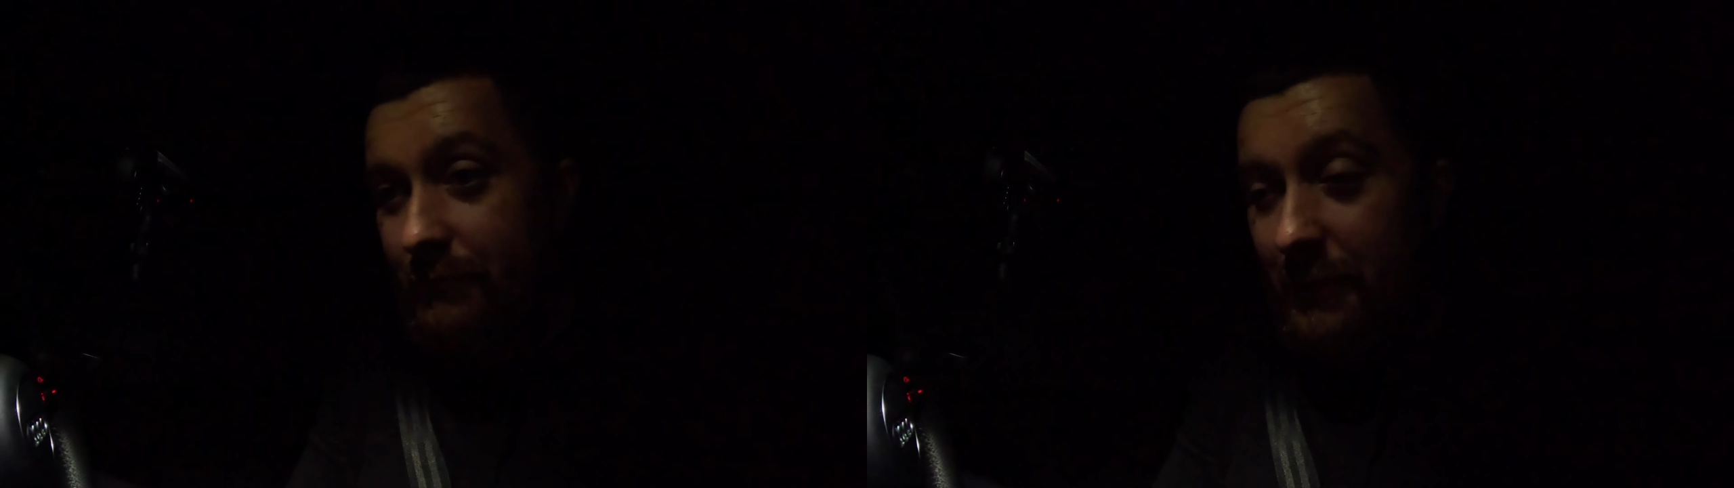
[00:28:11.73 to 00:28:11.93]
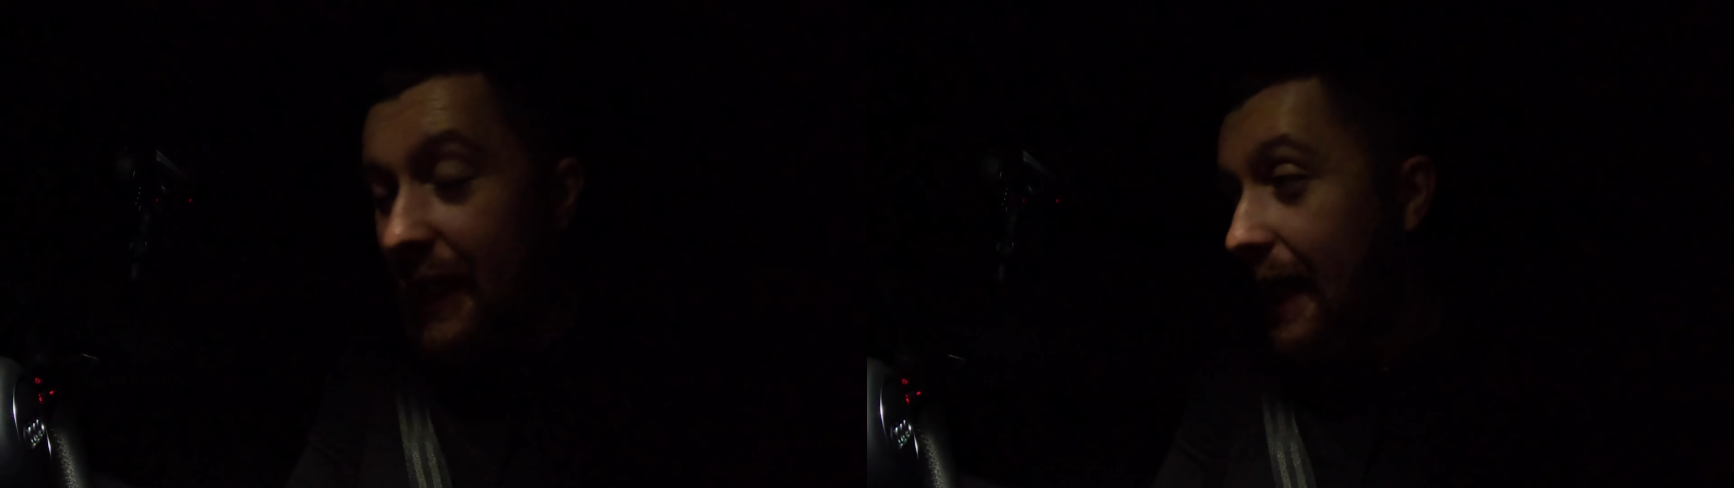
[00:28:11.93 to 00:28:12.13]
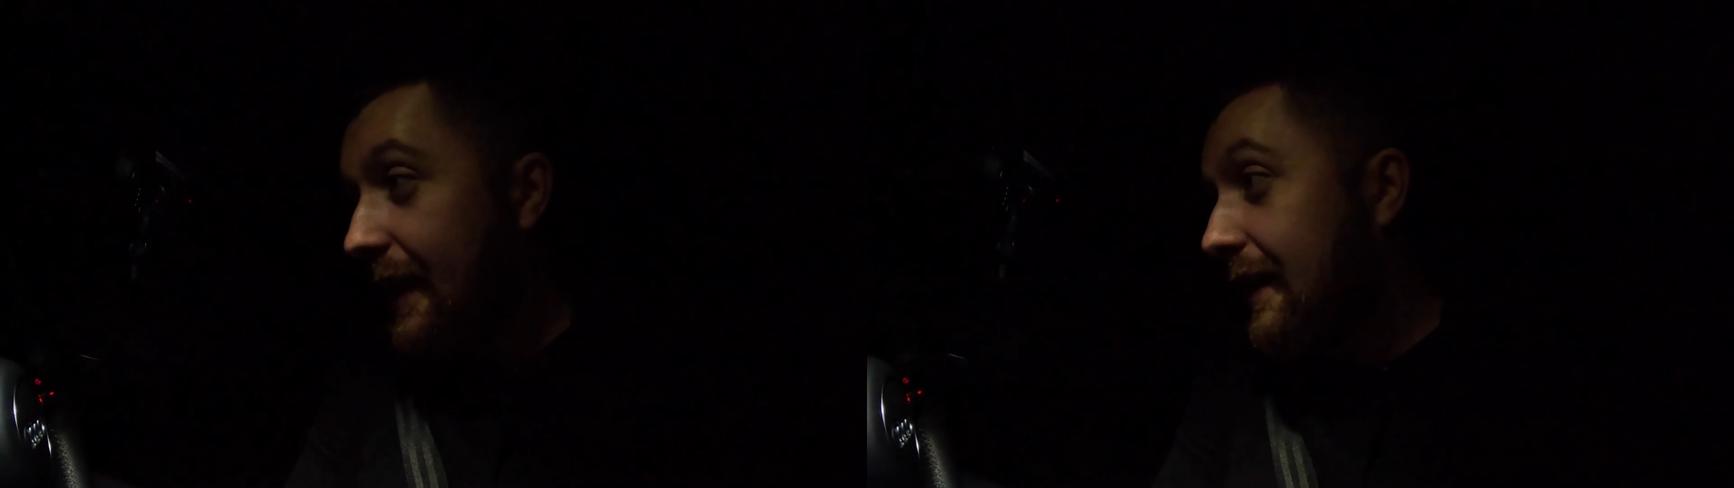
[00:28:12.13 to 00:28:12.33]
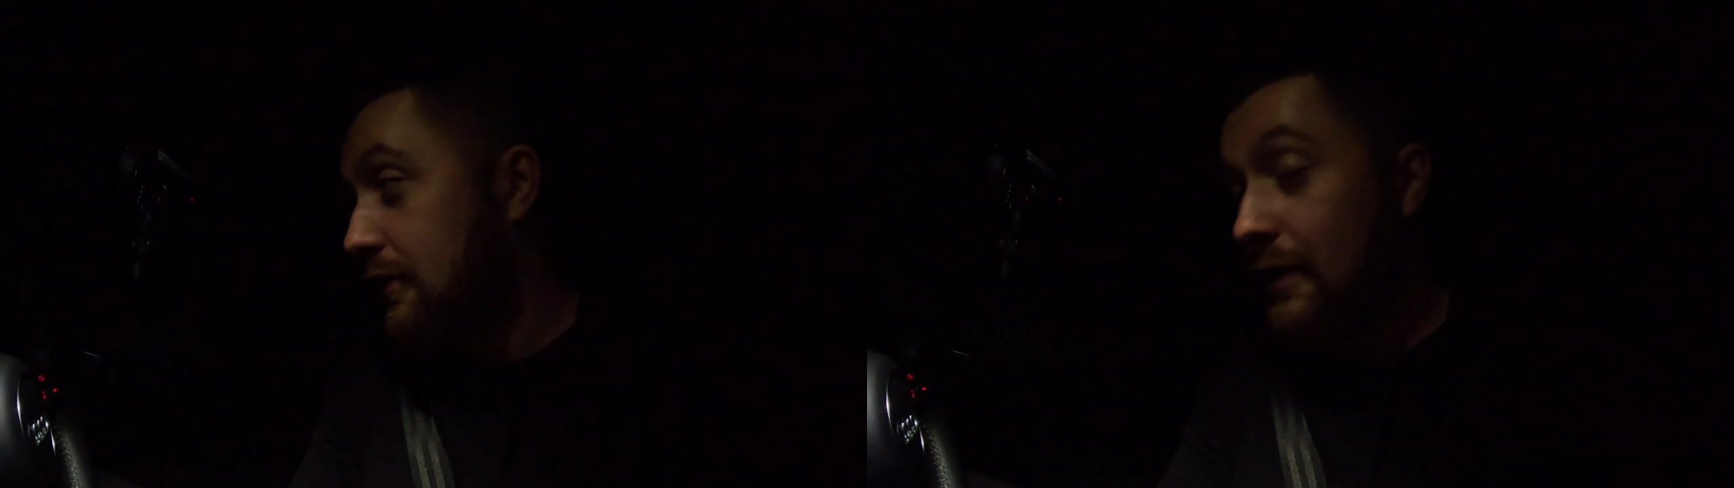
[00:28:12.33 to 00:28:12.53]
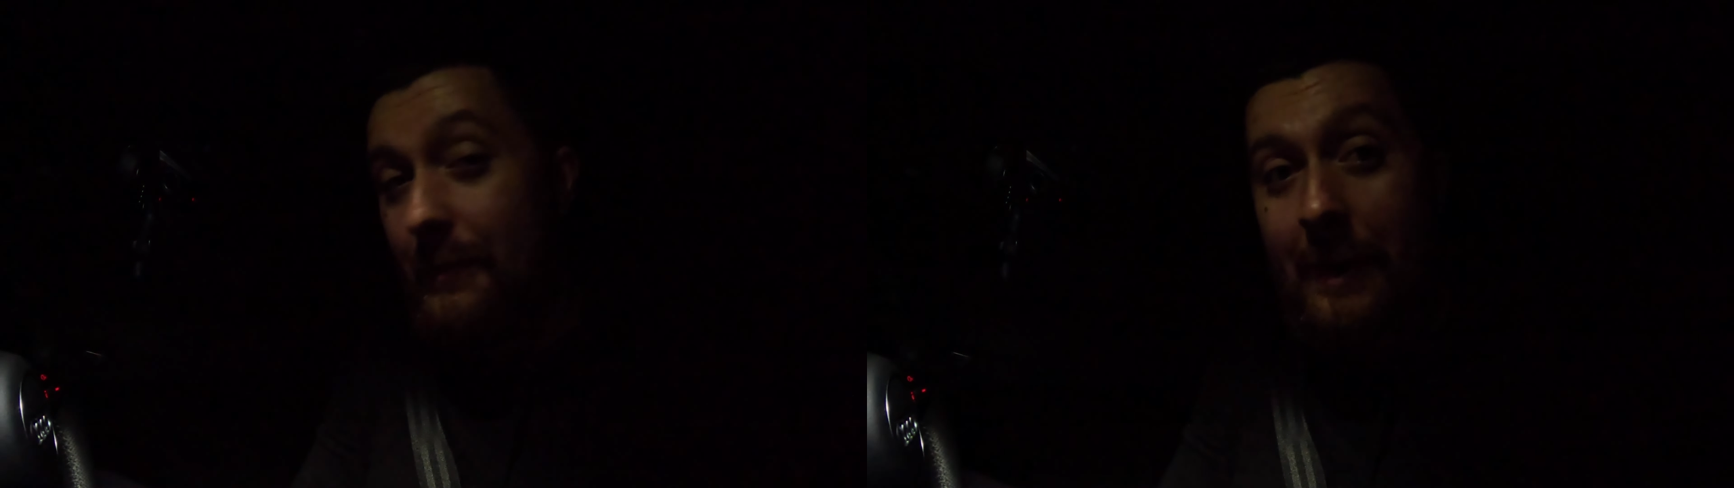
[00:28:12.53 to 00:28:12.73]
mechanic,
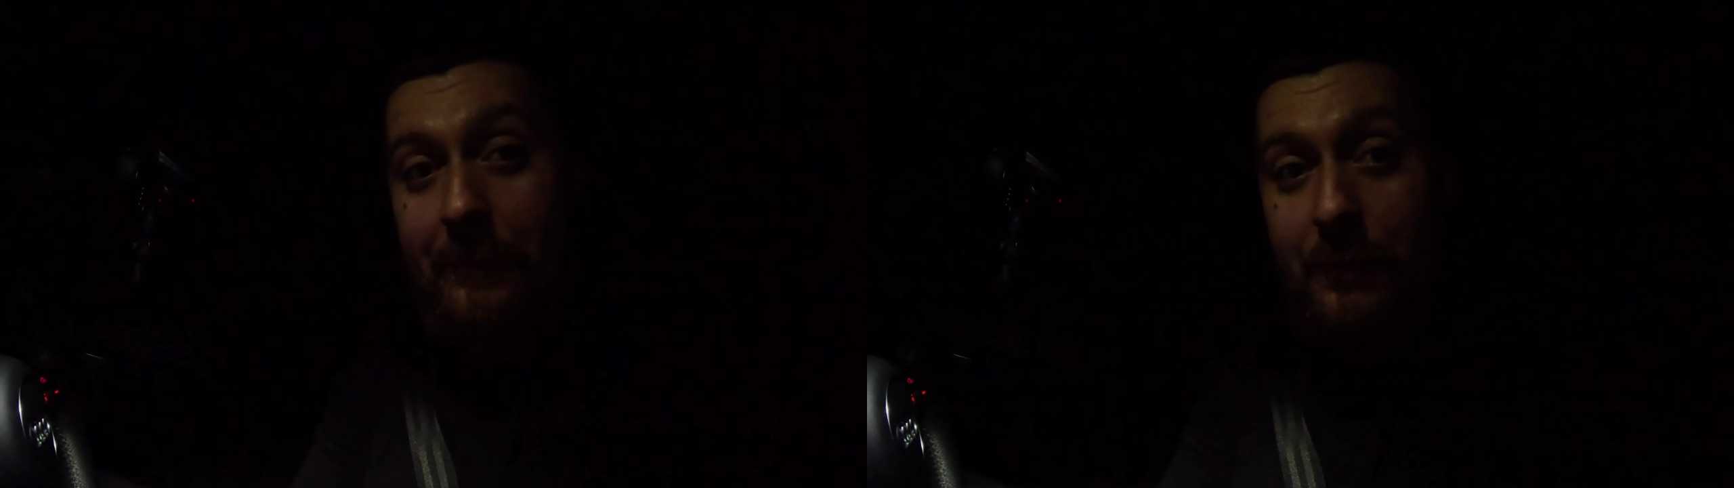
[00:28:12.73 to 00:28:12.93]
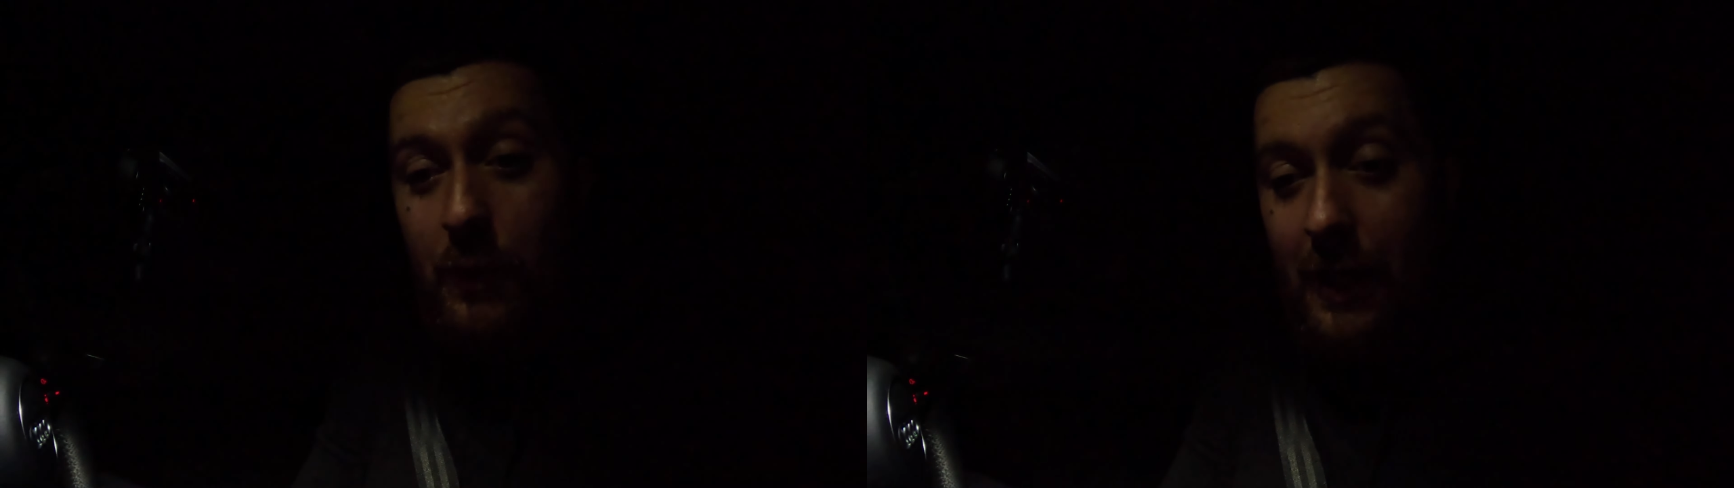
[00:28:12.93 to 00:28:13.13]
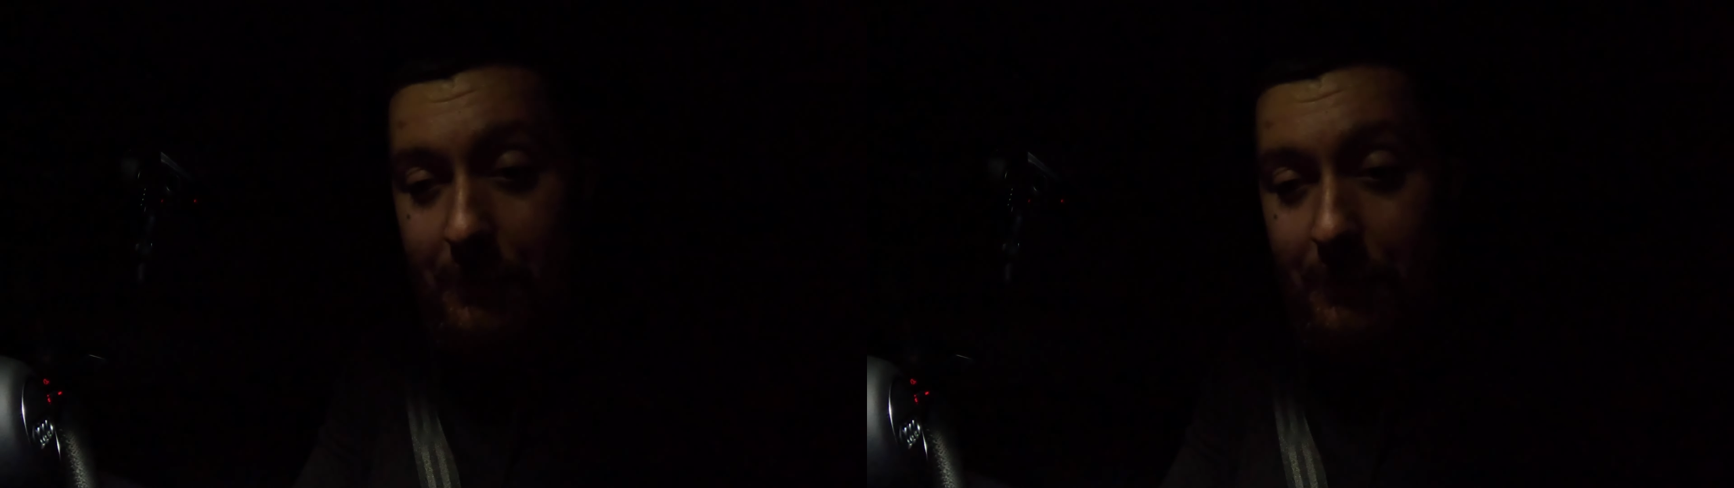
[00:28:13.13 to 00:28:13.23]
so I'm quite